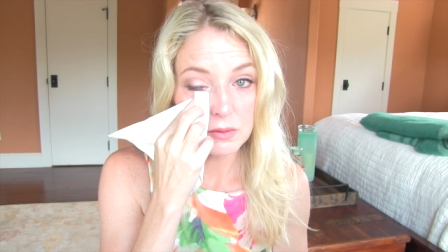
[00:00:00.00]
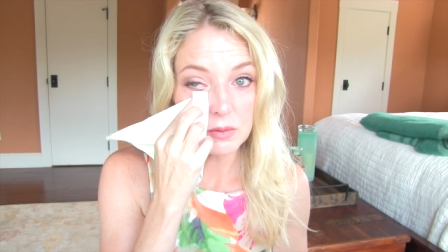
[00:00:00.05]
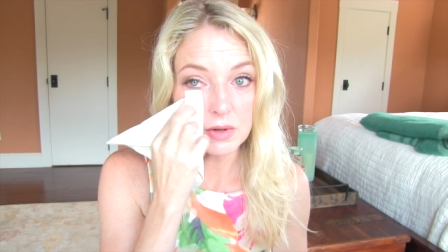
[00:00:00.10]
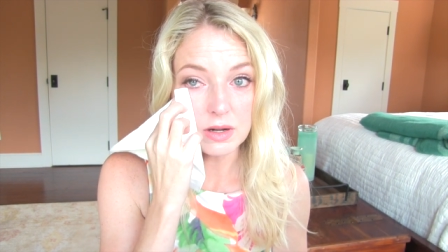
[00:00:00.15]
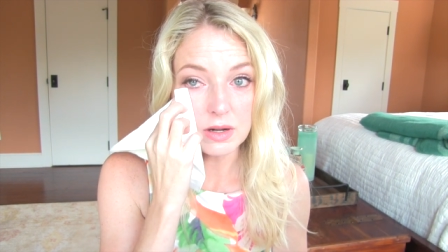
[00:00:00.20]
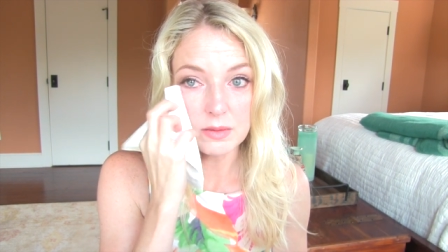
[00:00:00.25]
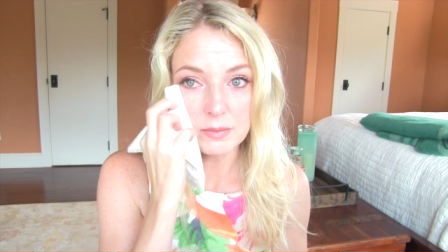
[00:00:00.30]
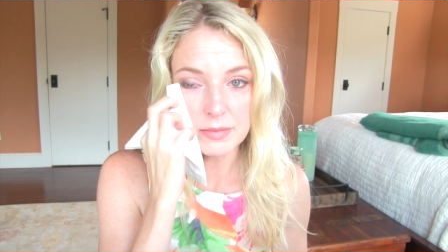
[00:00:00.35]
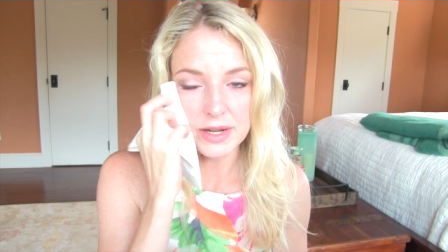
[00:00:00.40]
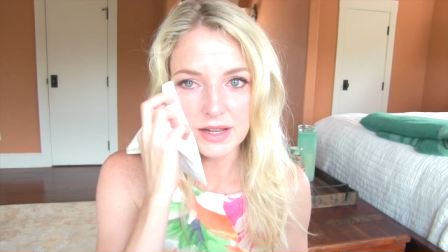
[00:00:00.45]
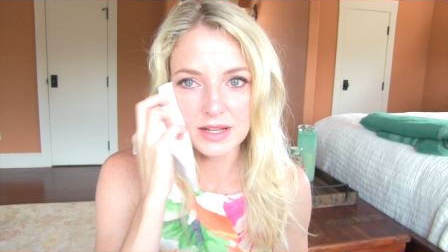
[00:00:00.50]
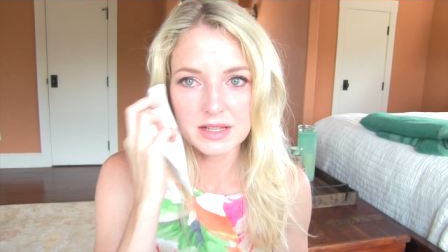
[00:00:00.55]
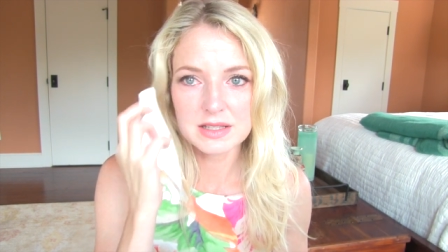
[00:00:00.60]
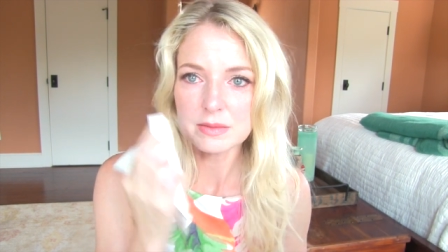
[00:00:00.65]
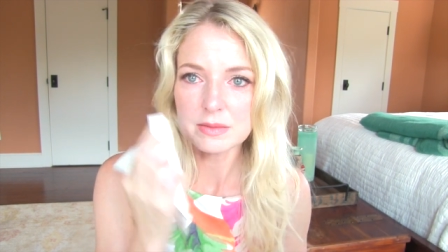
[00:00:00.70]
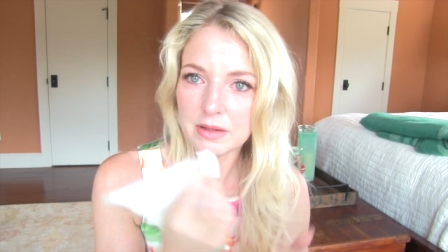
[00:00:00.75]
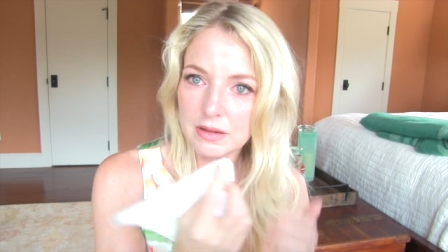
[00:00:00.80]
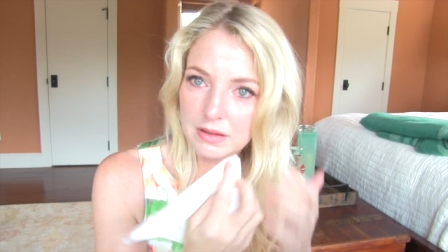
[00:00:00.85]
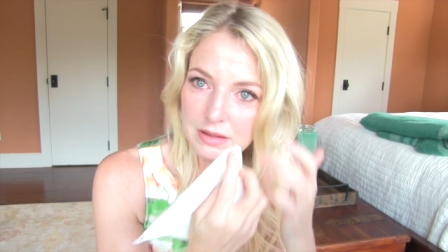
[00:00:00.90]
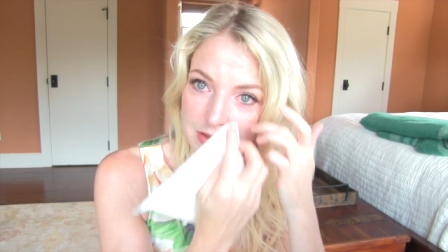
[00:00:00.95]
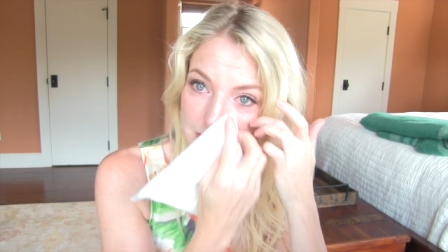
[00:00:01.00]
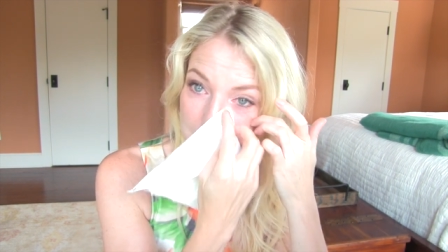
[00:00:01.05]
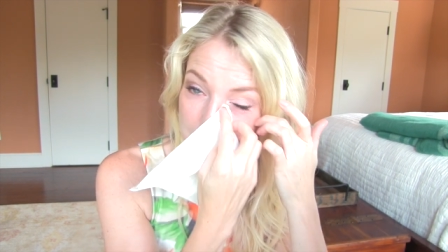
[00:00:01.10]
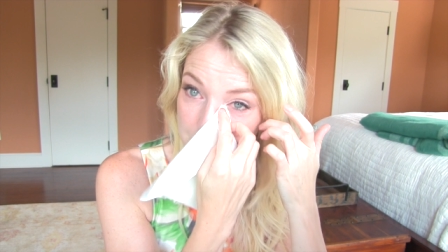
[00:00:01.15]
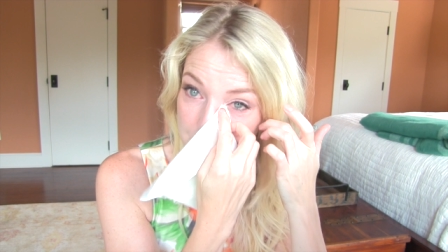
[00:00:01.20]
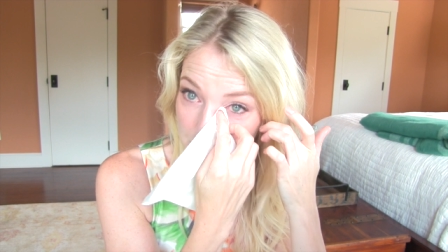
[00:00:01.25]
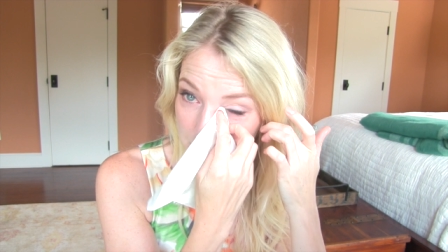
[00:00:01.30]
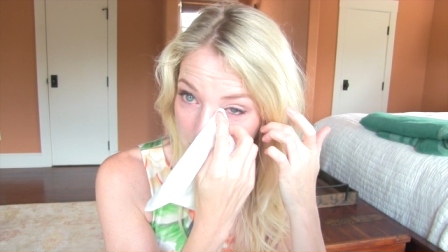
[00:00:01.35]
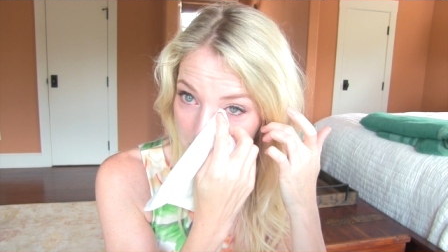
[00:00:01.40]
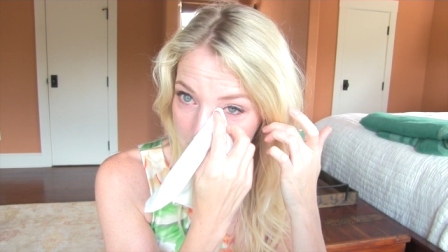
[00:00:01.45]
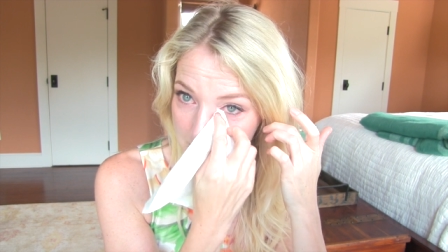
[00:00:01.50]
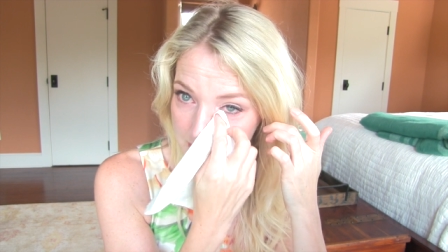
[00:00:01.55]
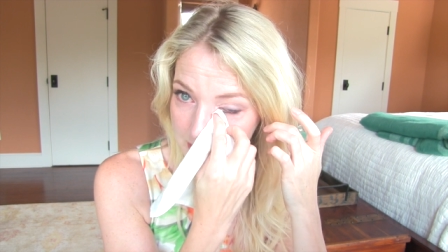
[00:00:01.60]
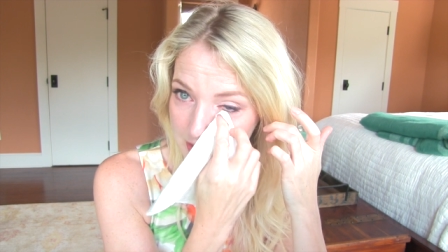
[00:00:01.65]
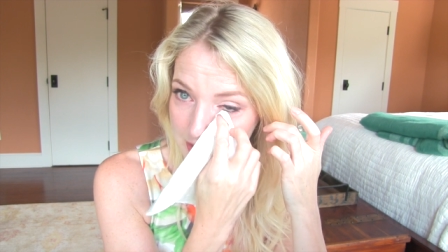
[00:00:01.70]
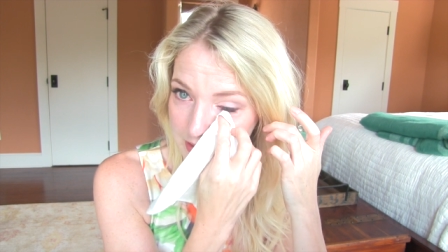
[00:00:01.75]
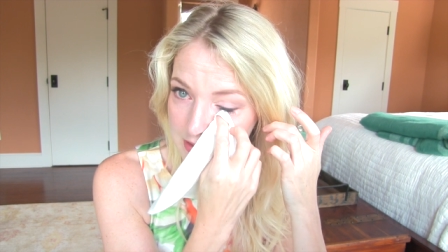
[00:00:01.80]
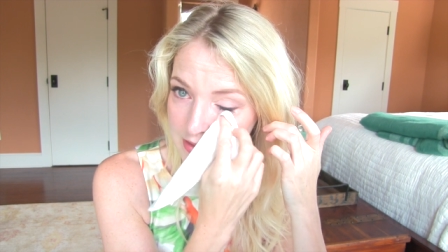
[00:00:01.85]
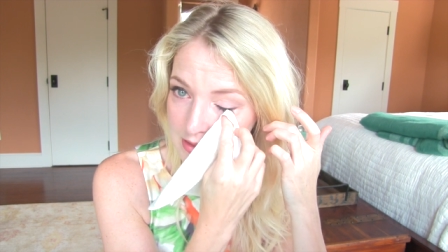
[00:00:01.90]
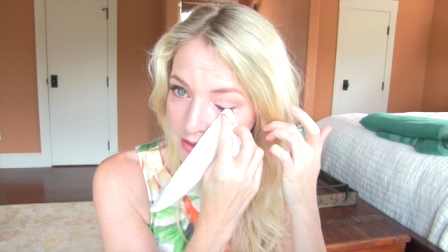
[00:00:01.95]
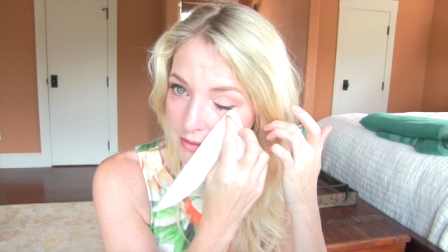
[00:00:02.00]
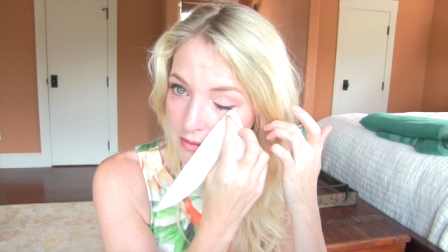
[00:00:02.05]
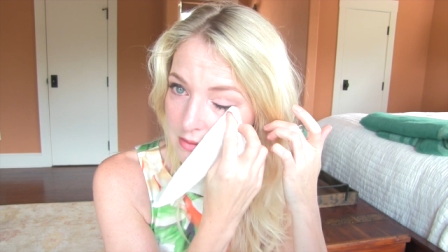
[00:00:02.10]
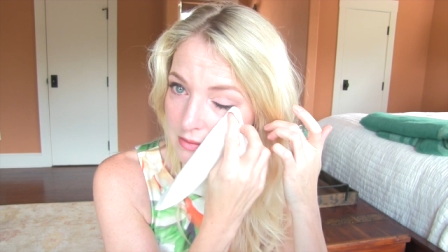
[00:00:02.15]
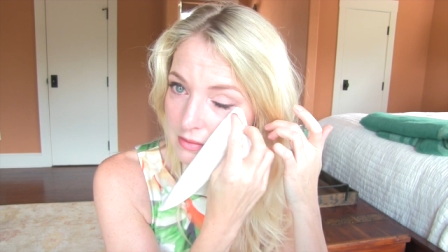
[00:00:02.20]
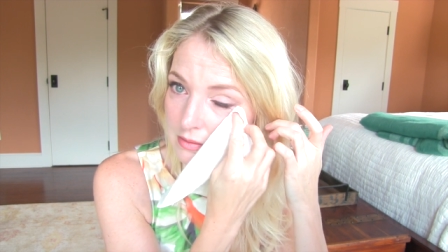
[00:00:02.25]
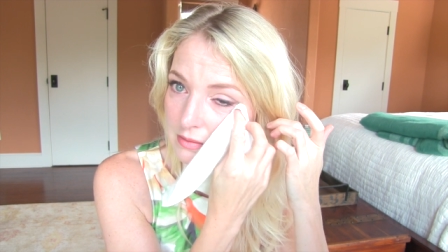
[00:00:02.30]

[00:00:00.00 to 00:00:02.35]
Well, my husband also showed me these